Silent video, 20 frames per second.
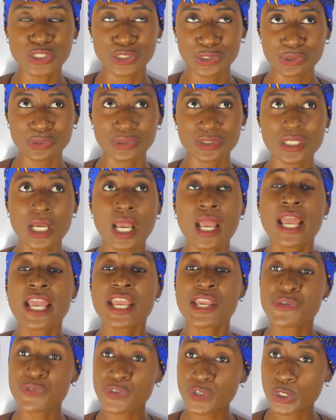should.
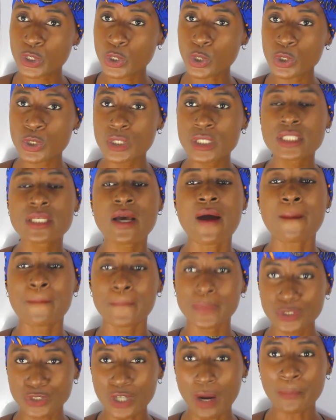If you don't,
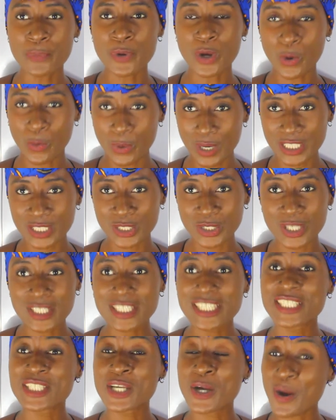drop your
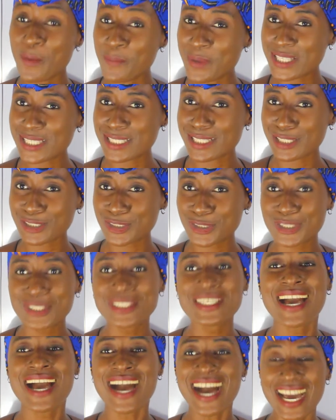questions in the comment section